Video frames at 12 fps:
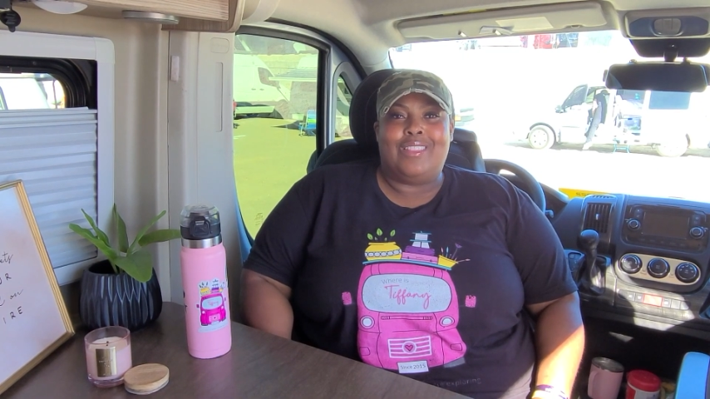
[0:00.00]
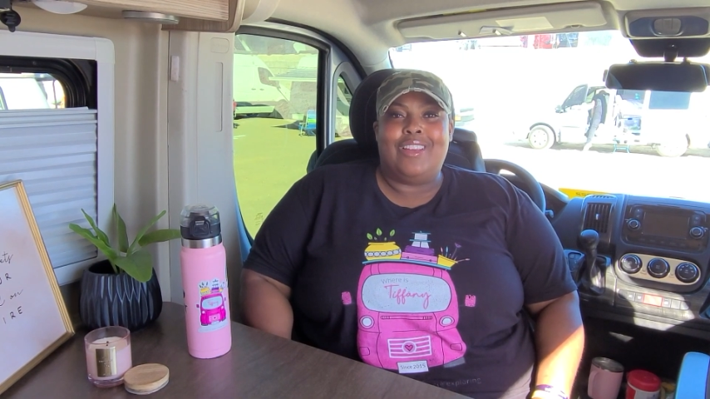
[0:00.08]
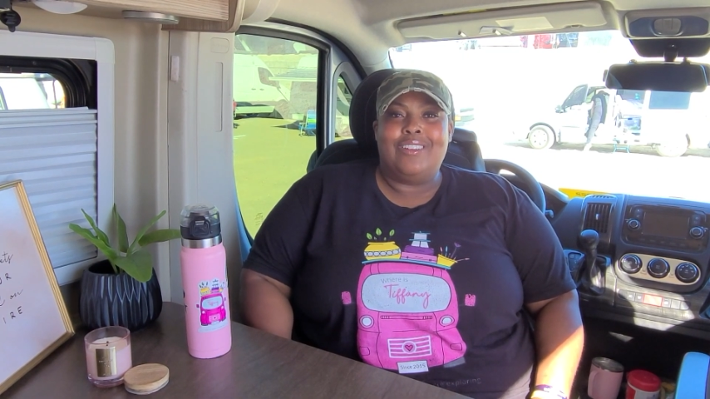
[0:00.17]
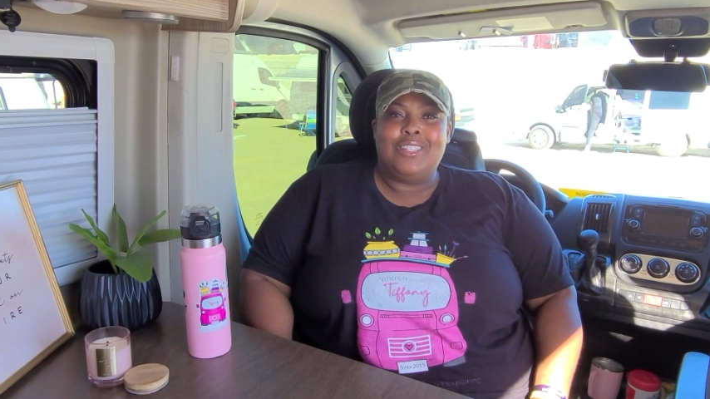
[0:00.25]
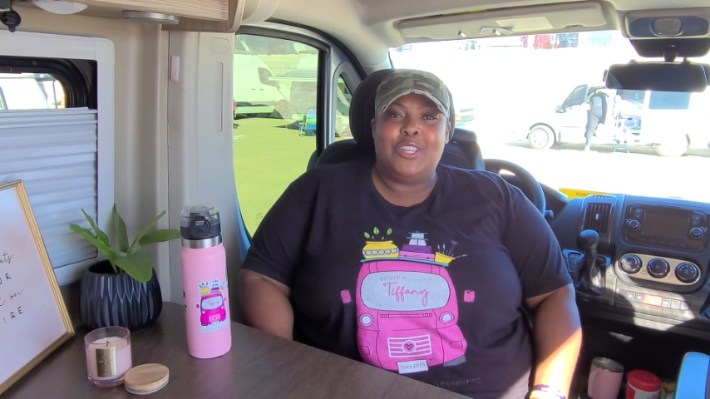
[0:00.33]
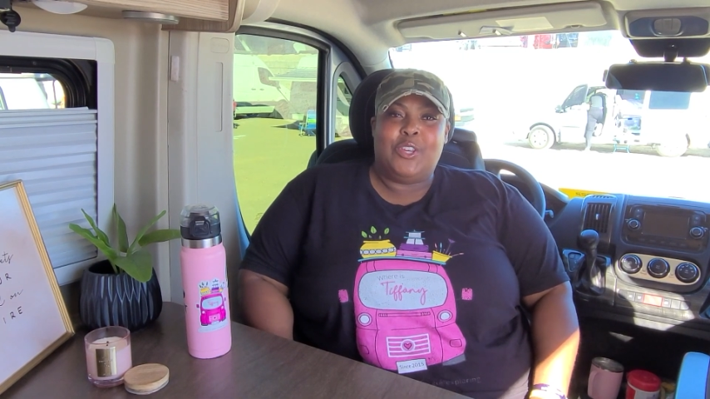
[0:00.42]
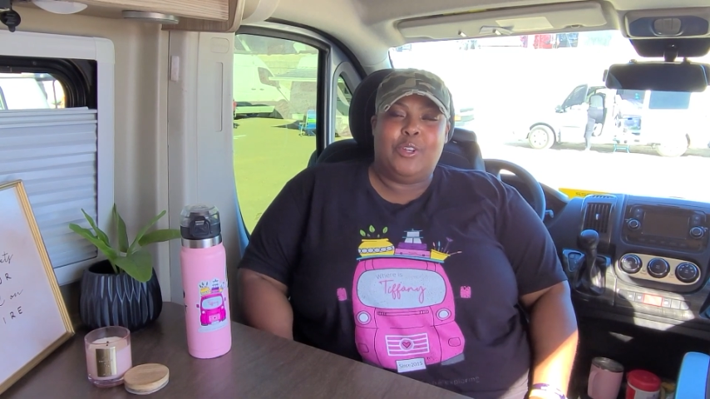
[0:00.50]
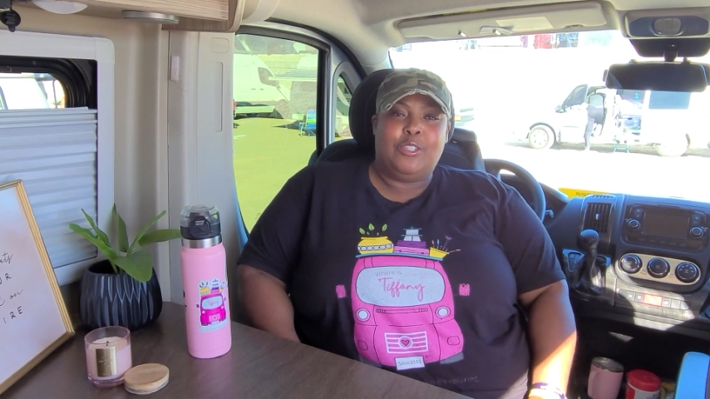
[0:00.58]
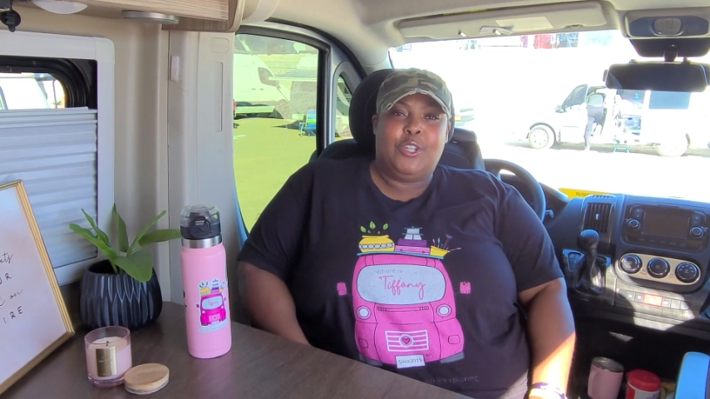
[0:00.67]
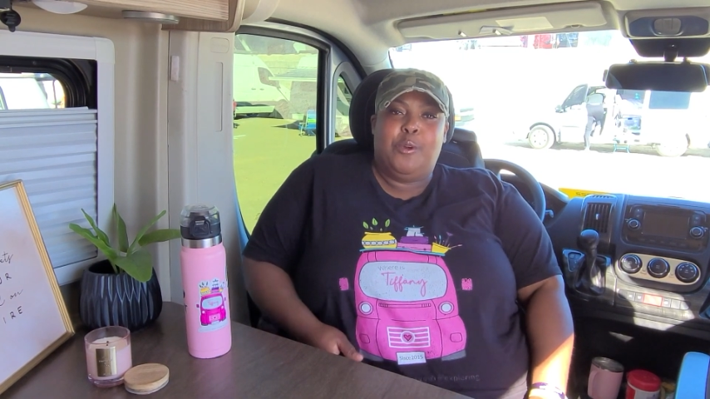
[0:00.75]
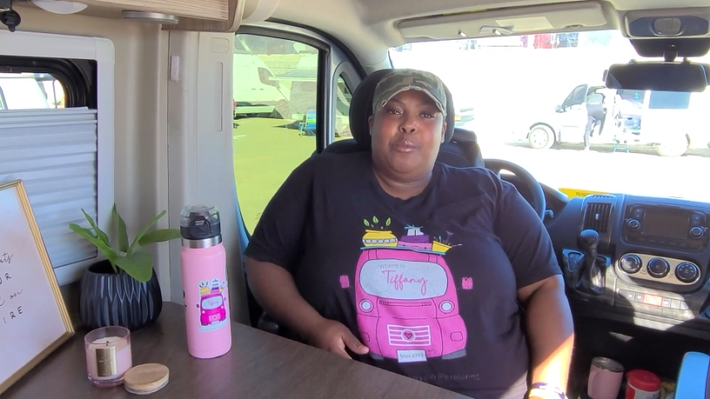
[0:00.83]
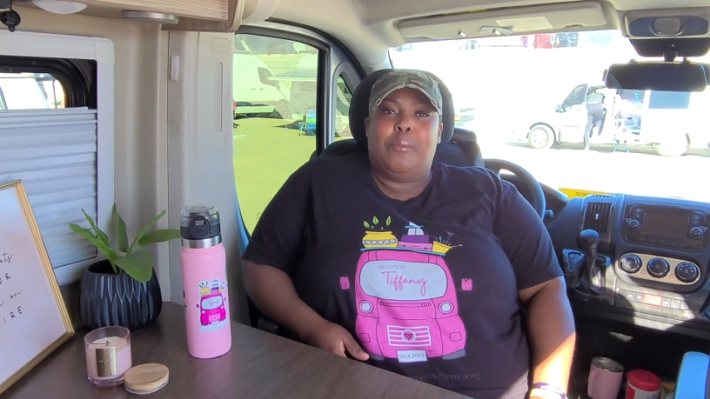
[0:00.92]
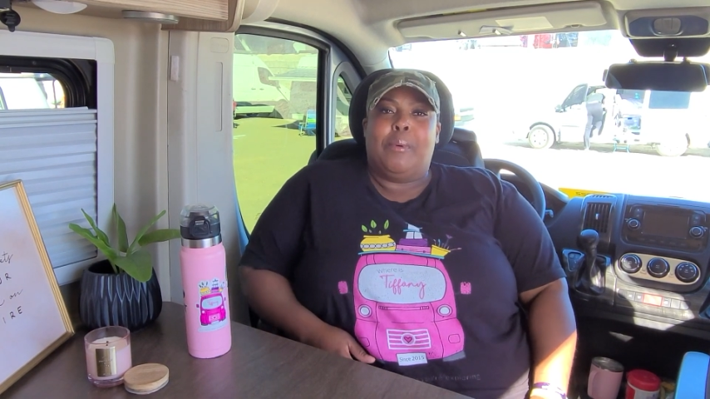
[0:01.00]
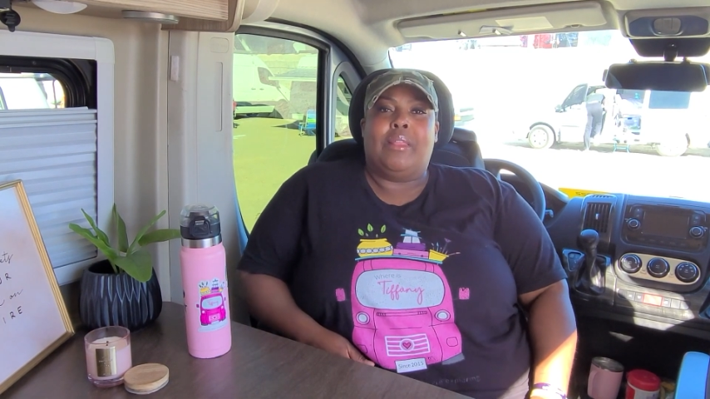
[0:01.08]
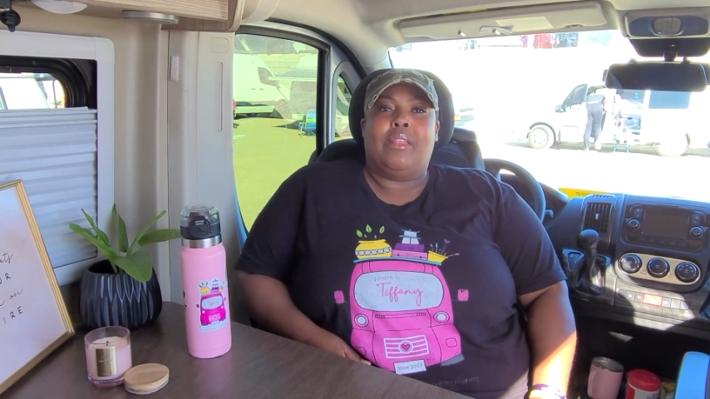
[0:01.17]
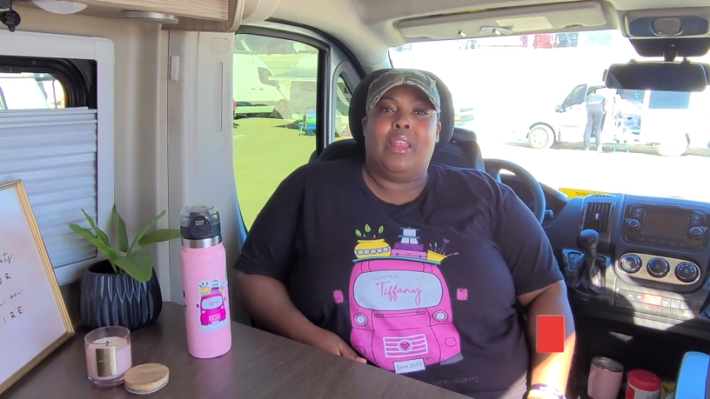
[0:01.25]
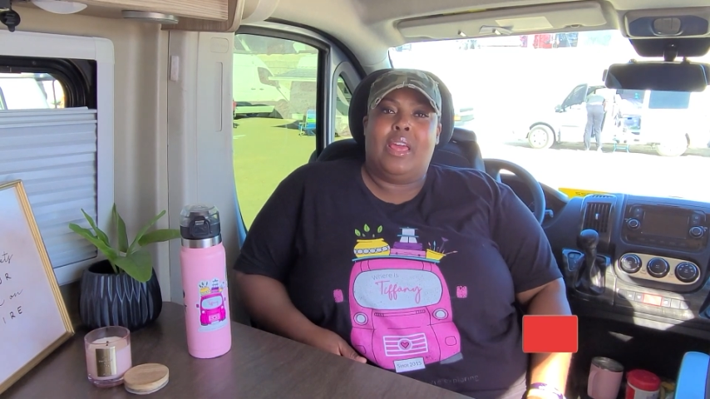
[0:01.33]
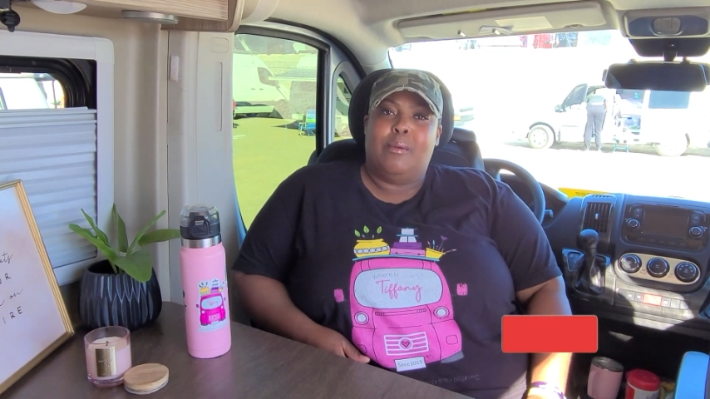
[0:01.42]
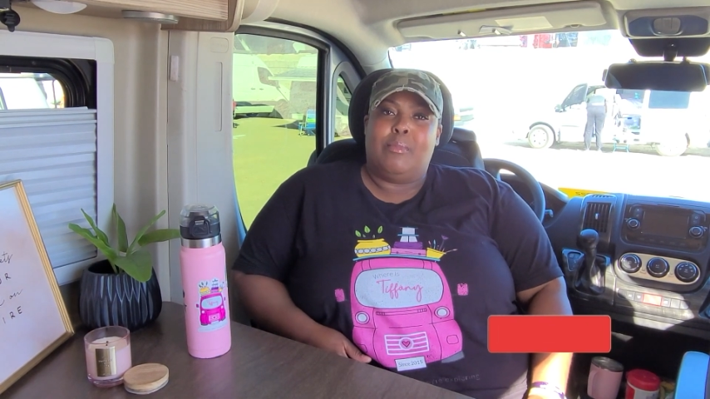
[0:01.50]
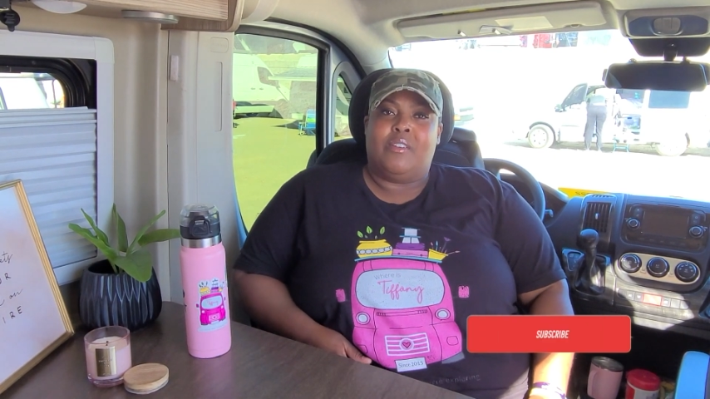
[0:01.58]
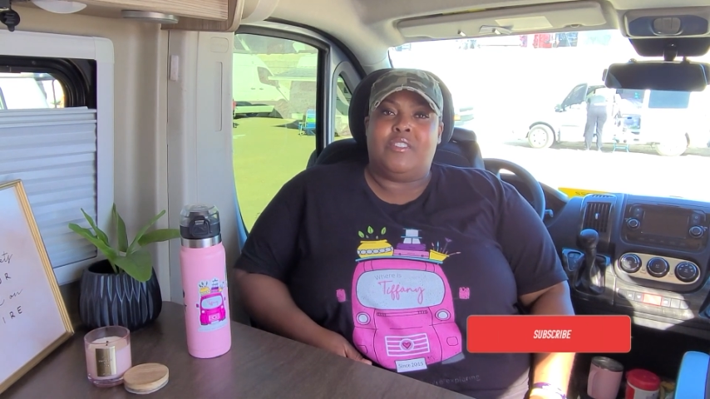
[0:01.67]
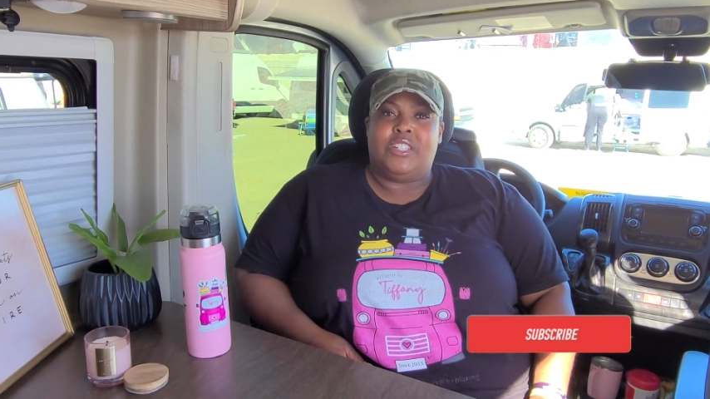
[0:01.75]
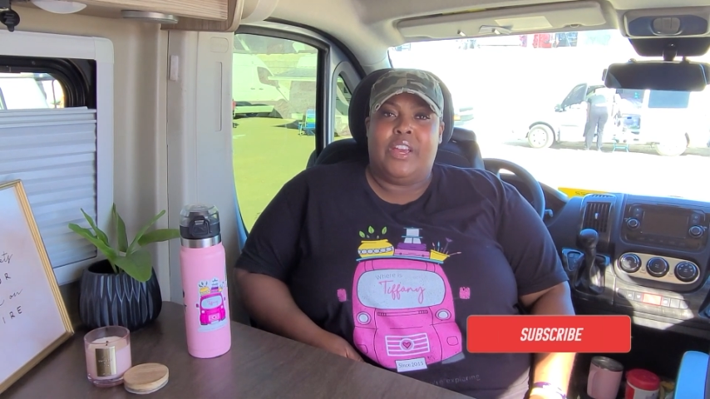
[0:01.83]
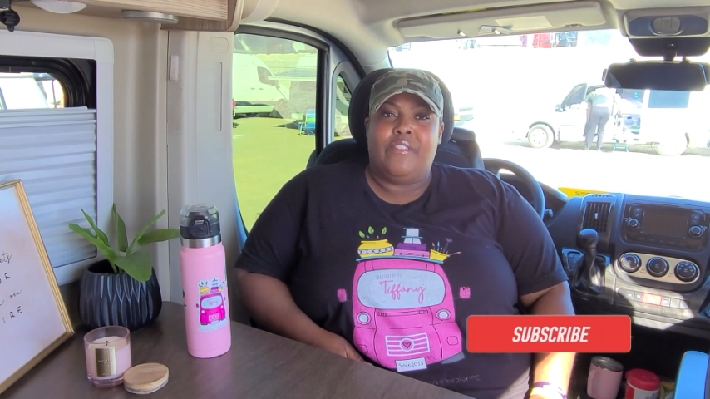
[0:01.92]
There's a YouTuber by the name
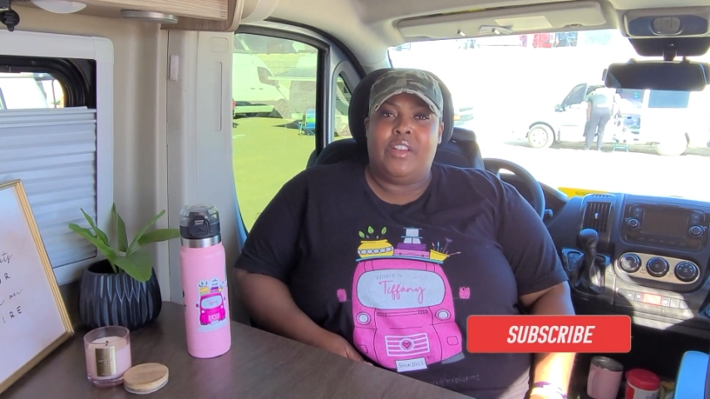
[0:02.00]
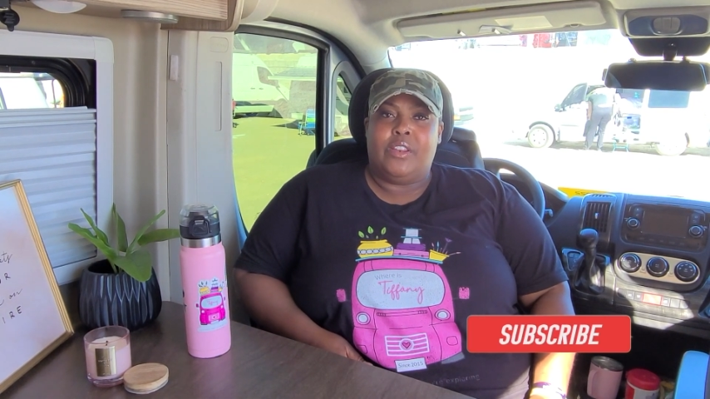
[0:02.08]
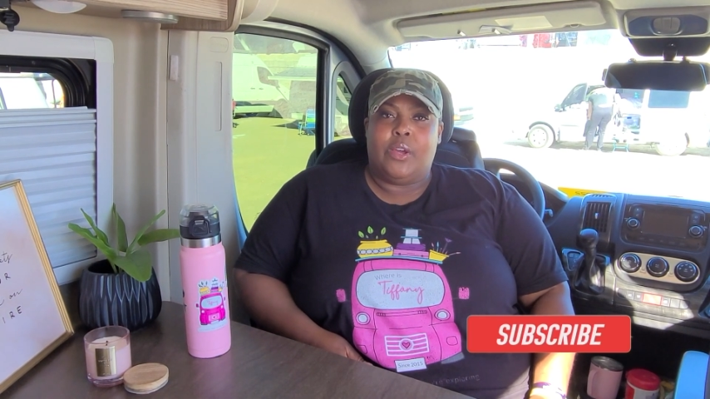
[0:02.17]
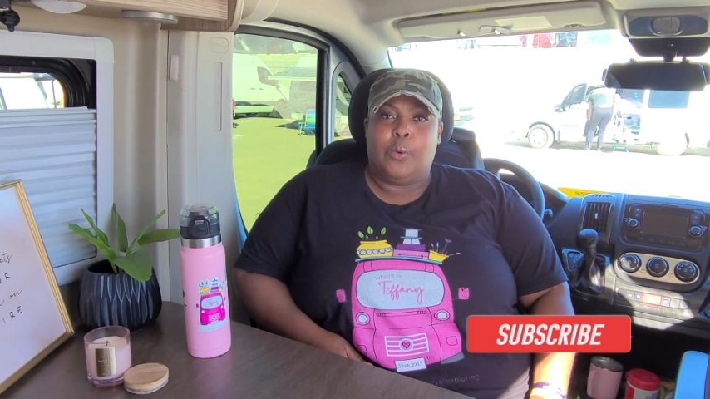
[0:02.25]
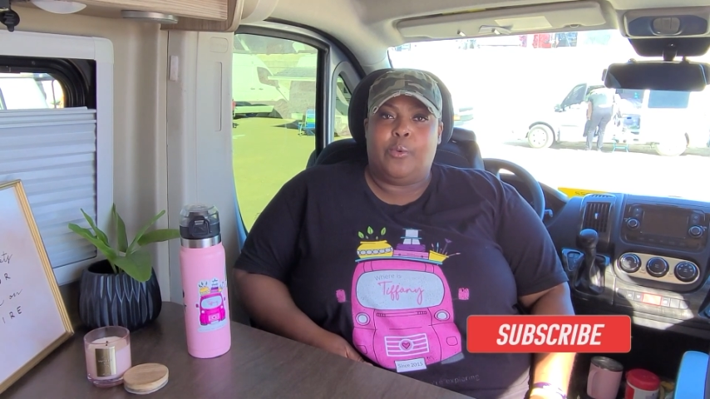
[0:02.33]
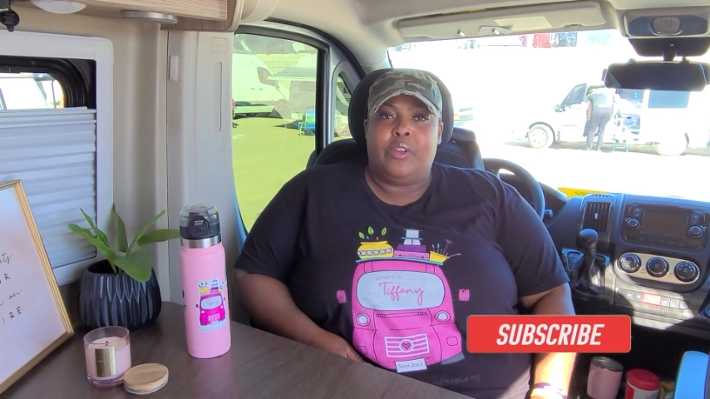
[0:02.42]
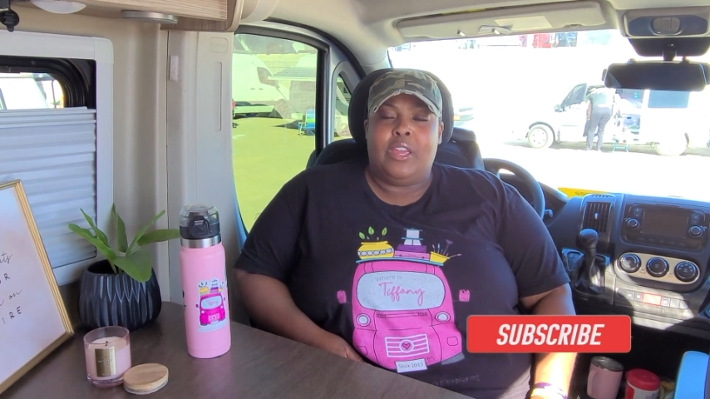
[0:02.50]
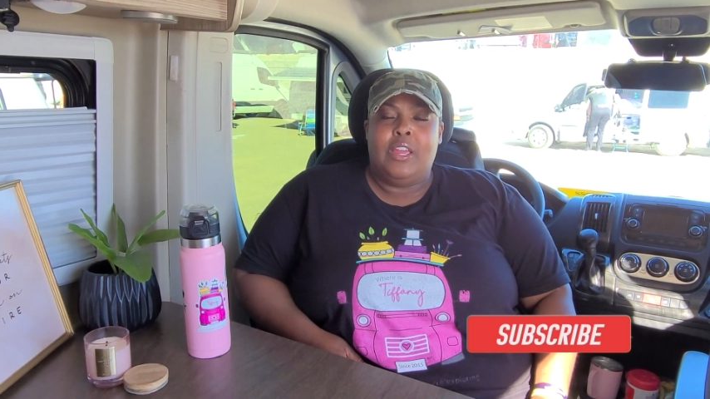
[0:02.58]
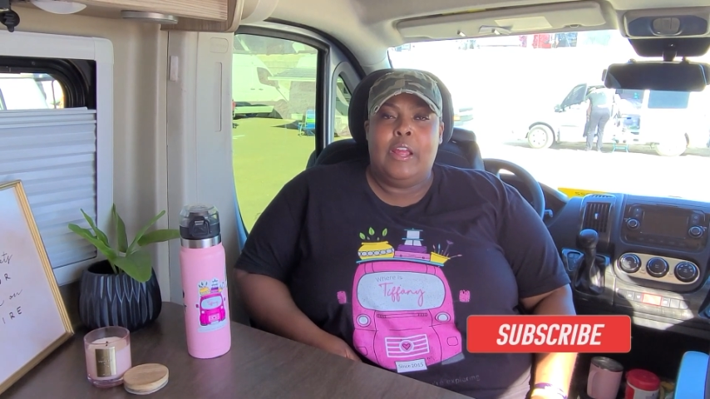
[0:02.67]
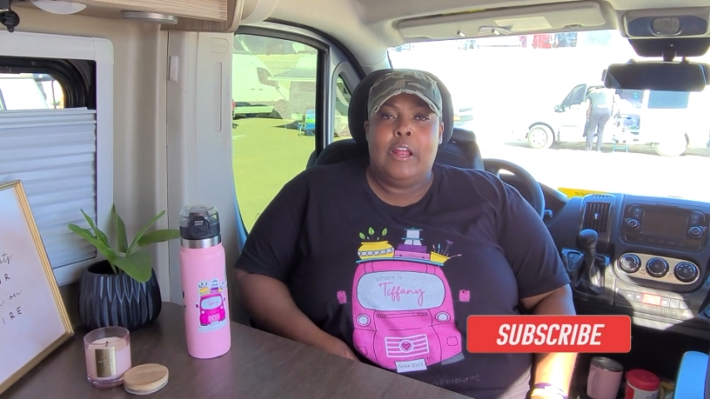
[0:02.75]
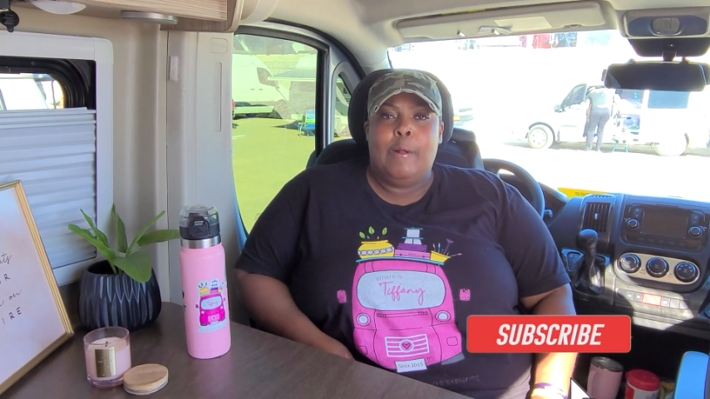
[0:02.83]
of Jevin Dovey.